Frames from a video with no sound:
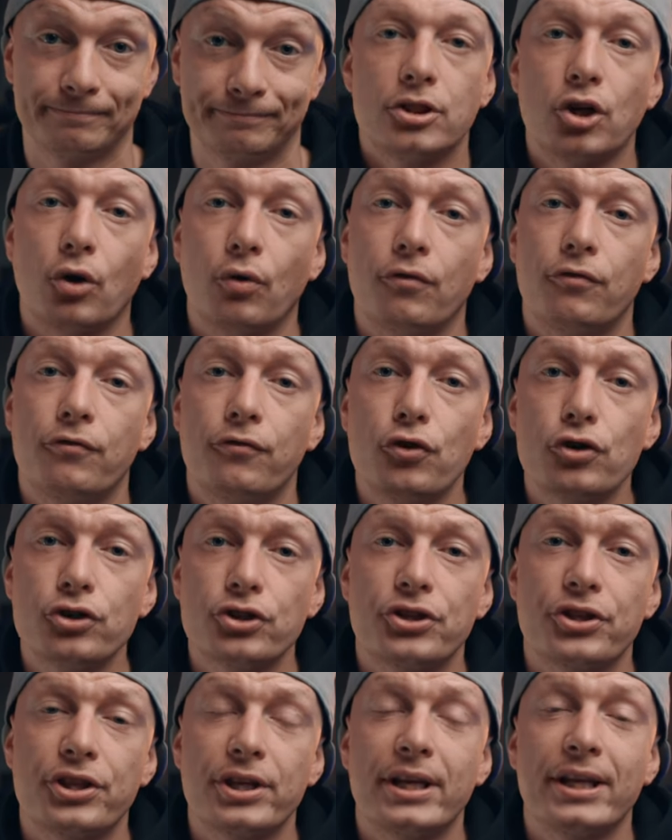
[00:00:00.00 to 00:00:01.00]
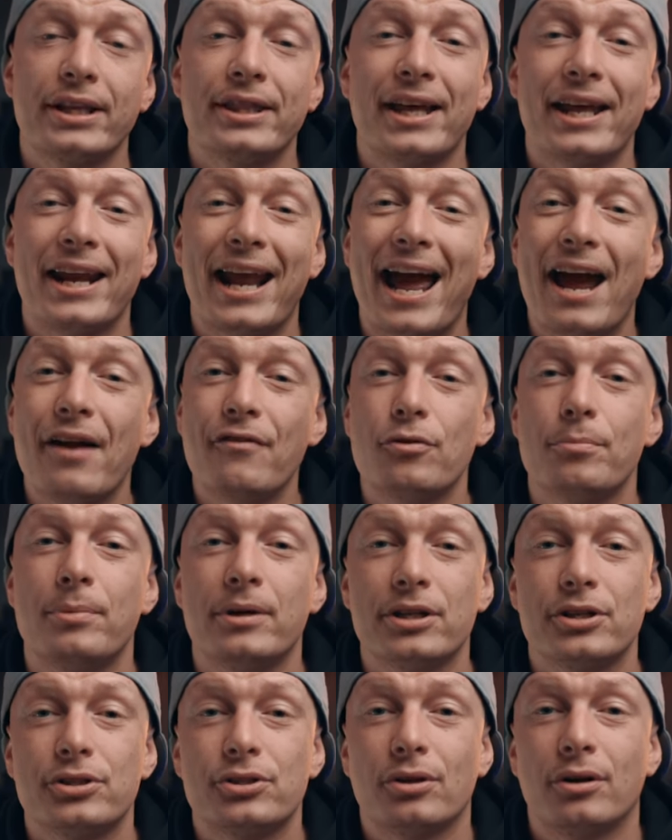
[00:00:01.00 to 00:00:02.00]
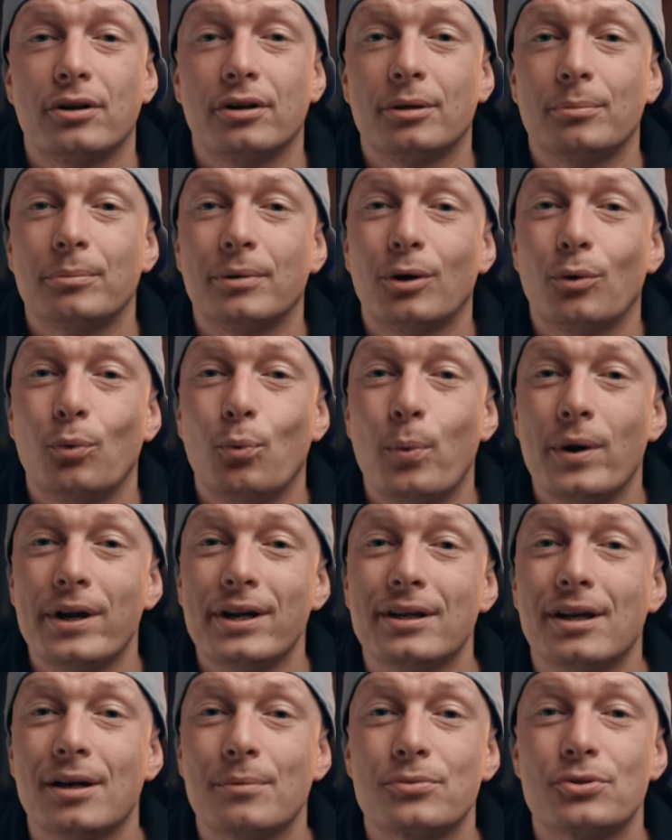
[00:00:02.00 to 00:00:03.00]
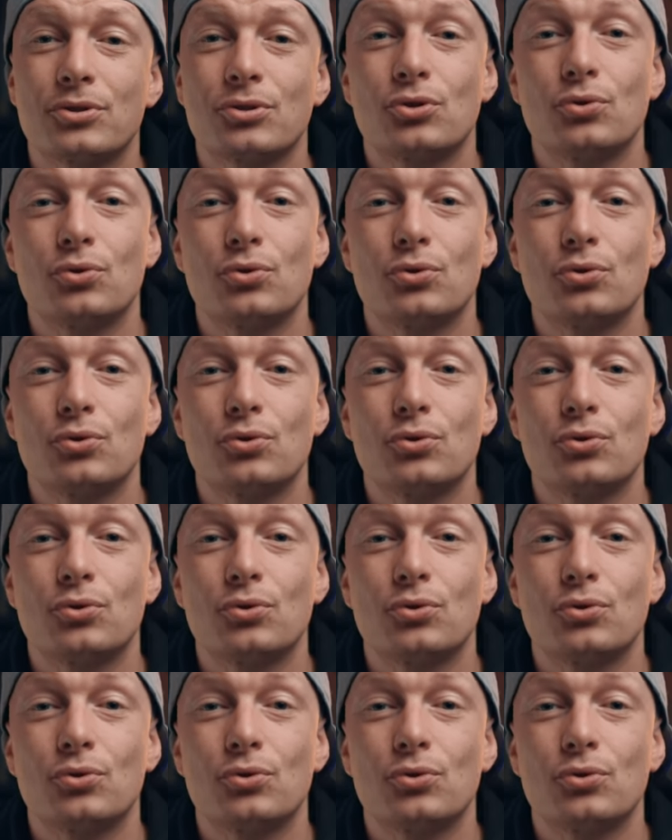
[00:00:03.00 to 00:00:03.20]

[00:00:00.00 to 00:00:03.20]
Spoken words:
So first thing that everybody is talking about when it comes